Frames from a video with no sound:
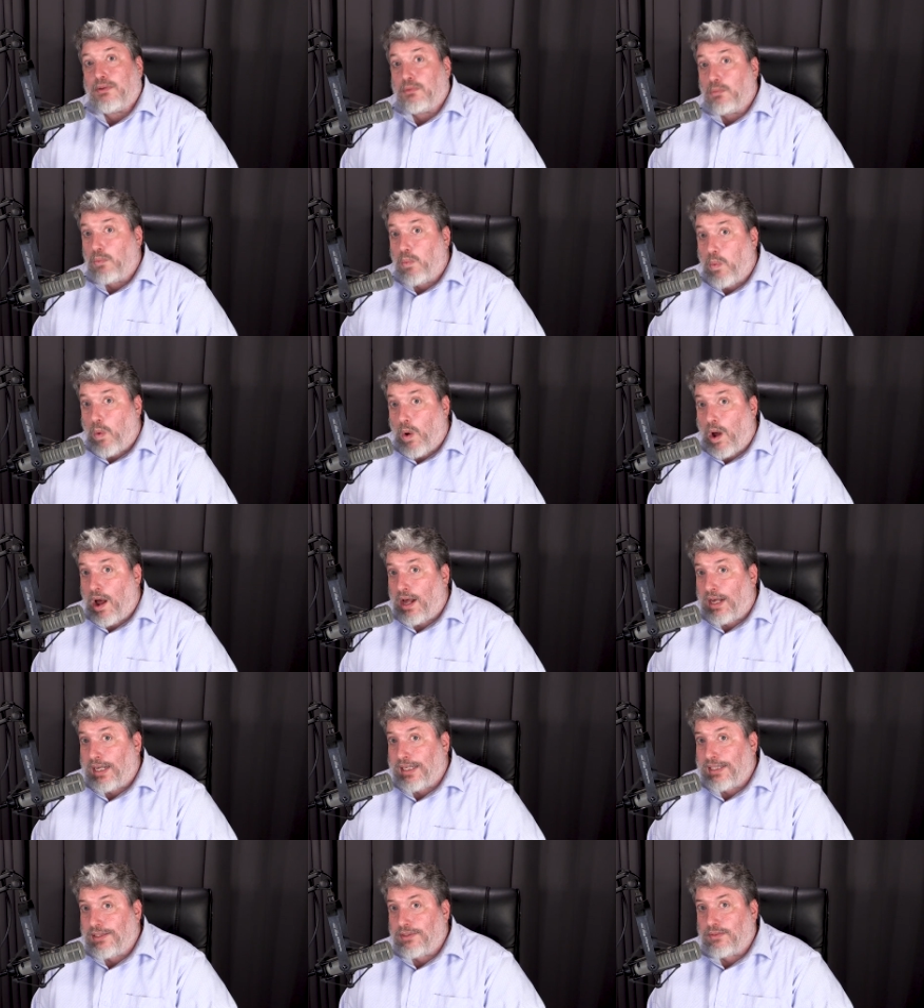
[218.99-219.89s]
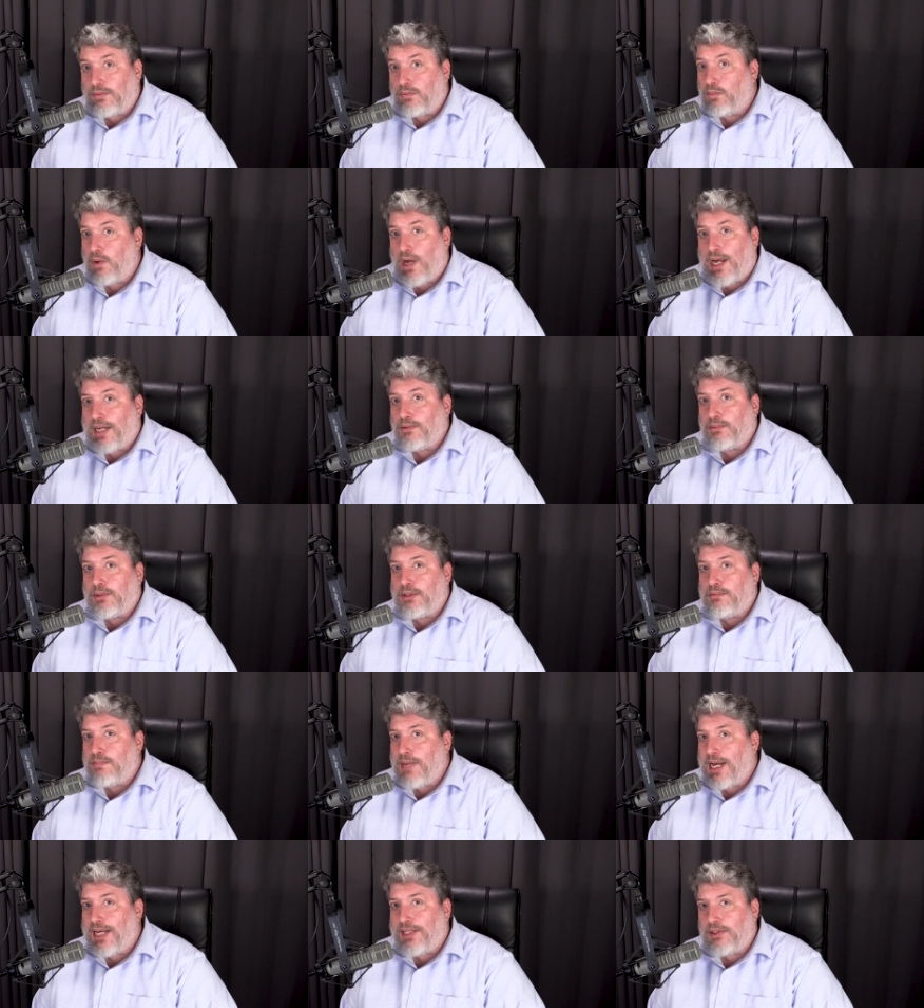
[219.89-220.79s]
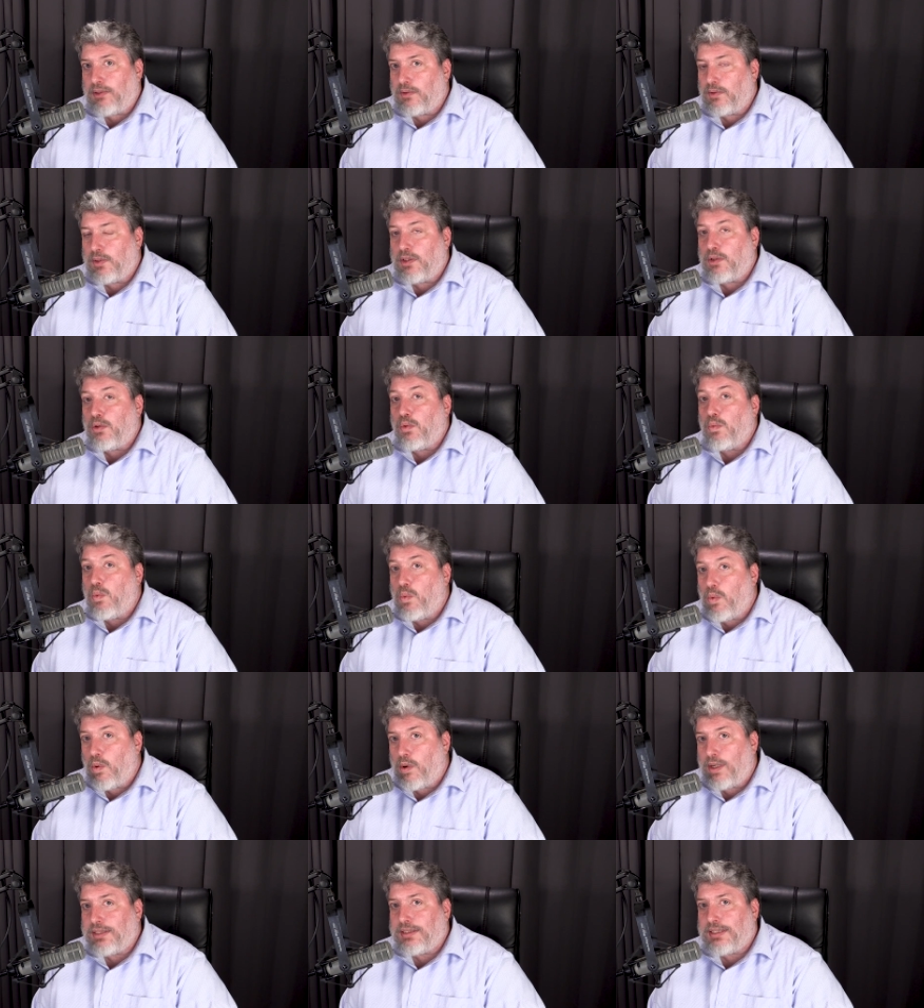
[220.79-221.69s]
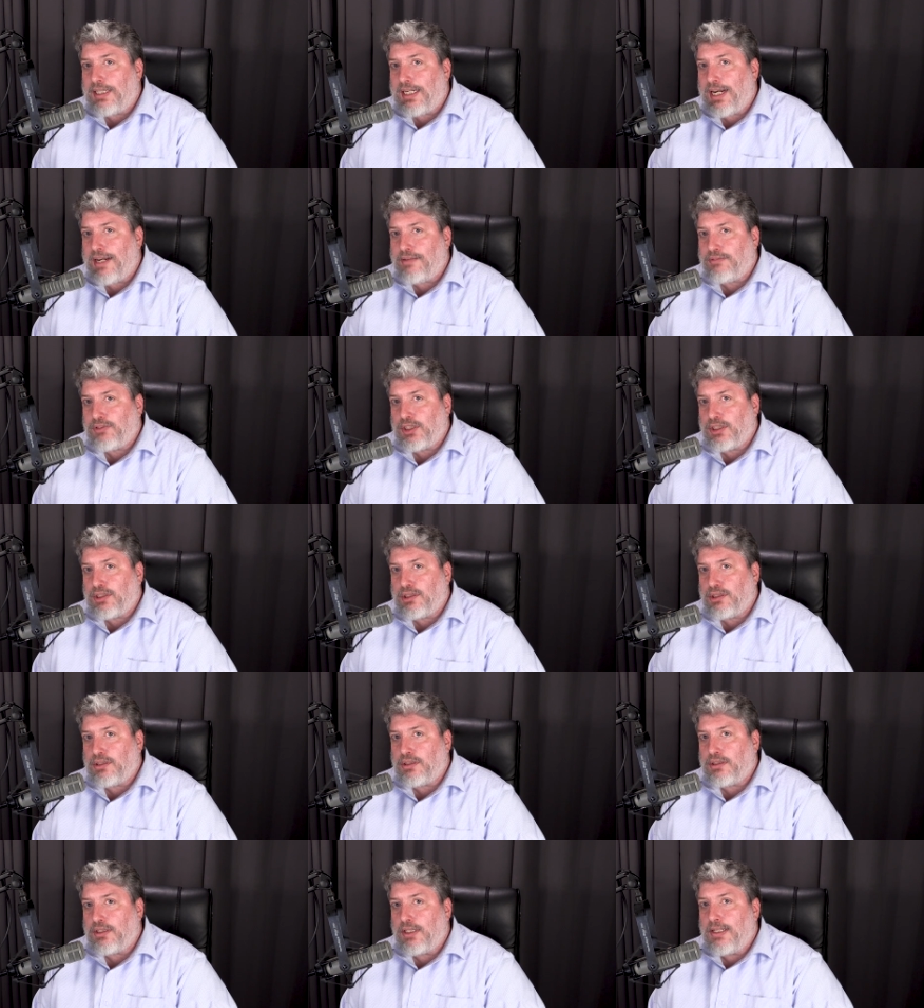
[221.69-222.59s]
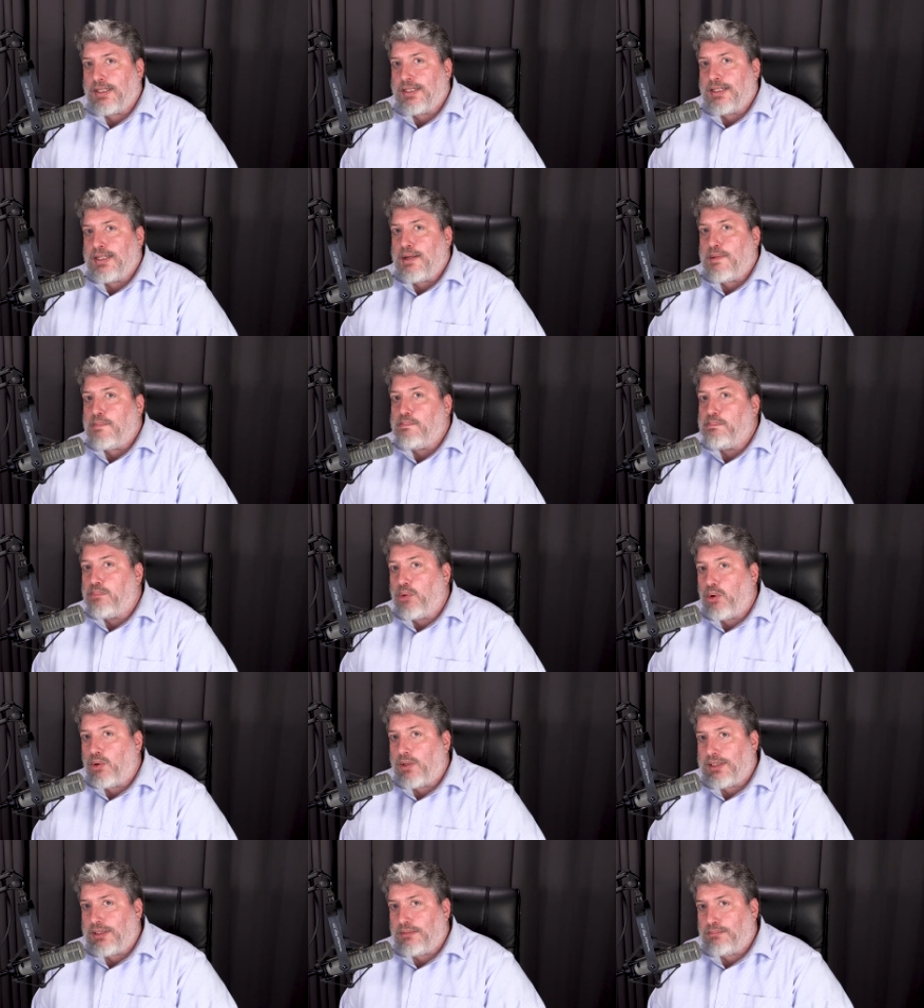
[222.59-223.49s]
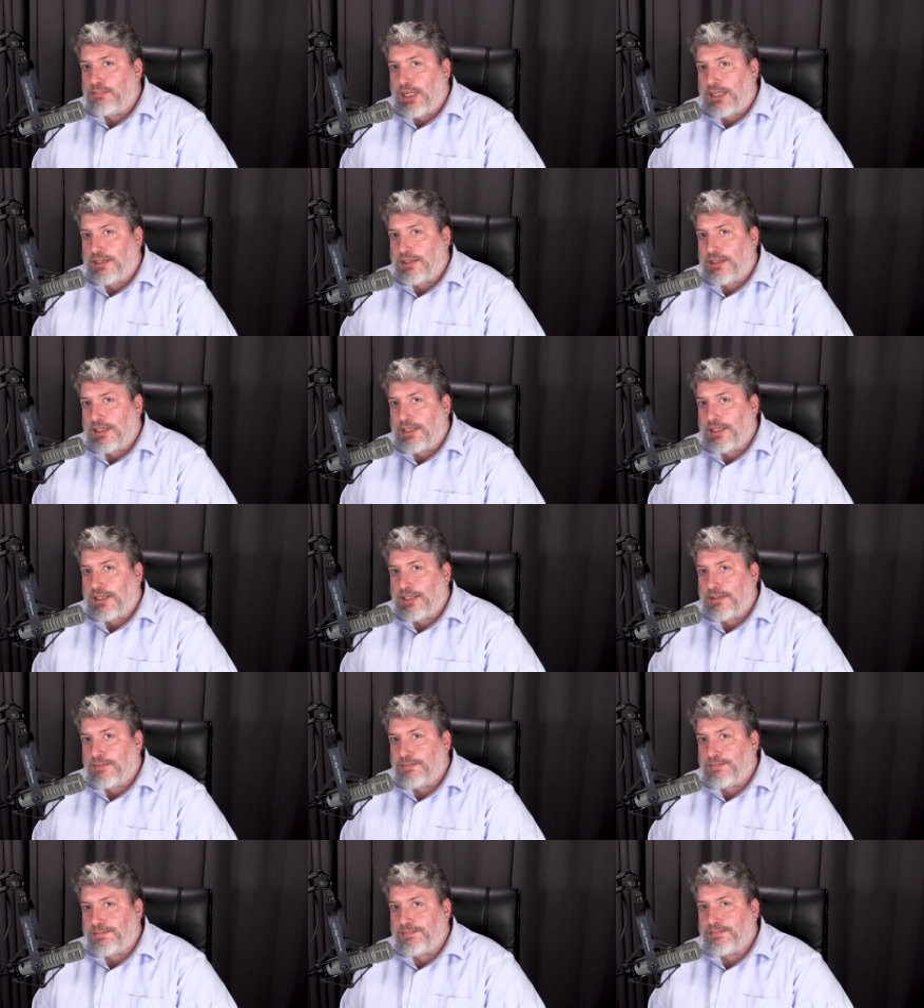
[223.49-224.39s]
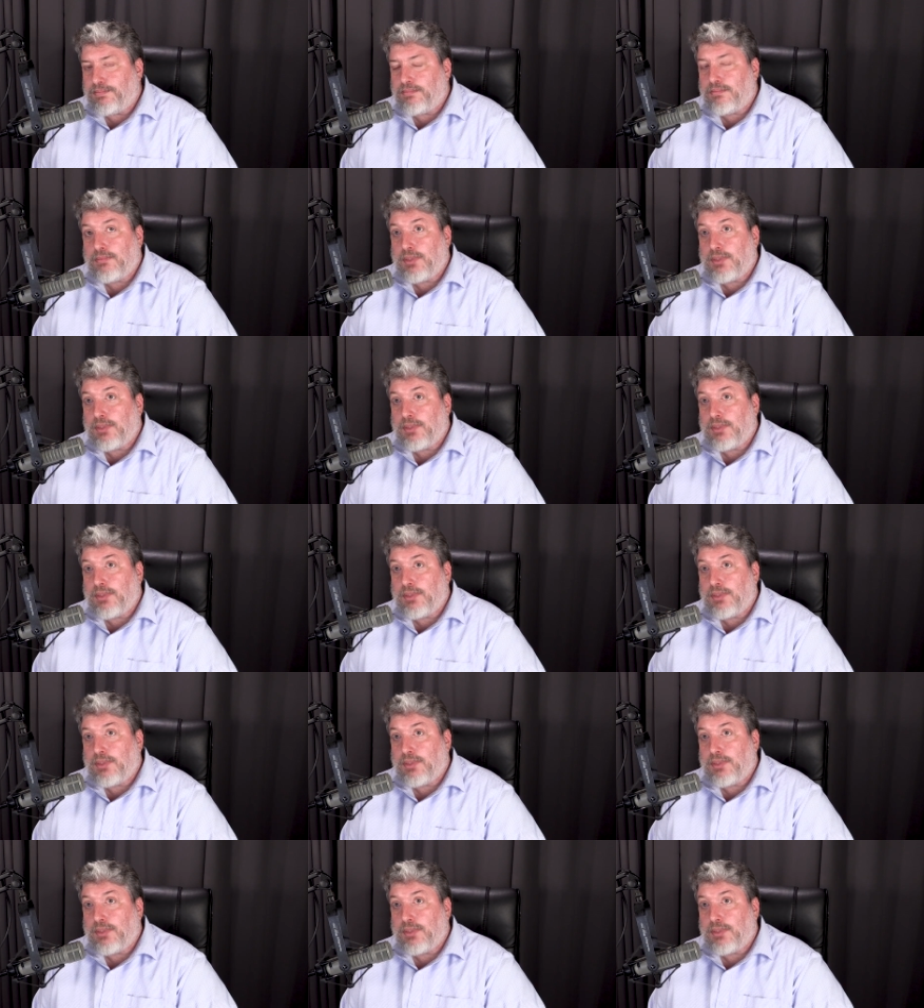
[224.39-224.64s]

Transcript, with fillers: Why? Why would Matthew and Luke want to have Jesus born in Bethlehem?